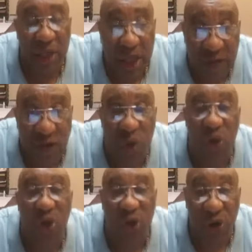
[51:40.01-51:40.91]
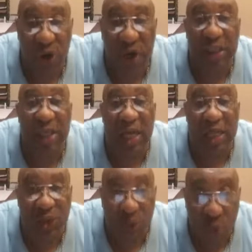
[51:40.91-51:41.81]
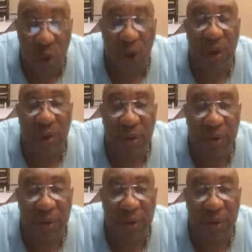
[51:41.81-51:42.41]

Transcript: give you a dirty glass of water.